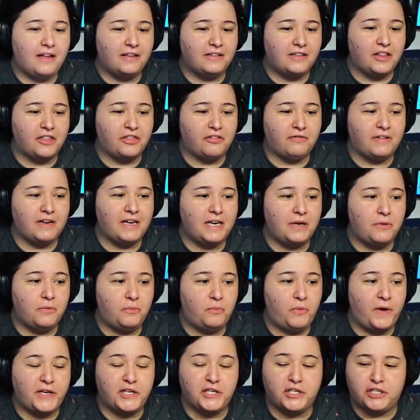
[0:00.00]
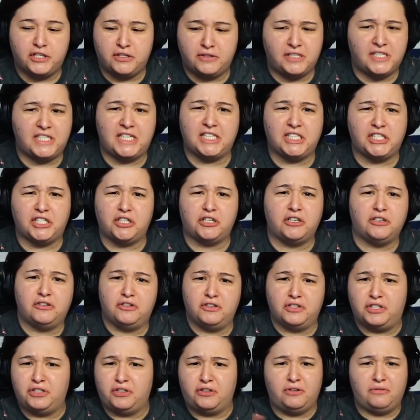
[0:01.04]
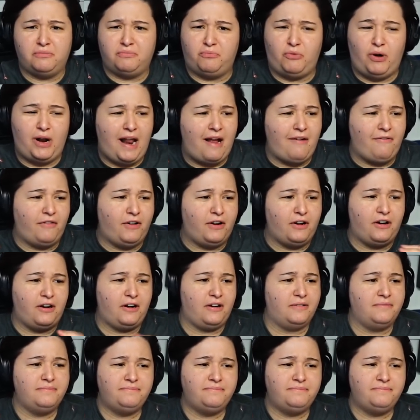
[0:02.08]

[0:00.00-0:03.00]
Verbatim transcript: the three witch sisters or whatever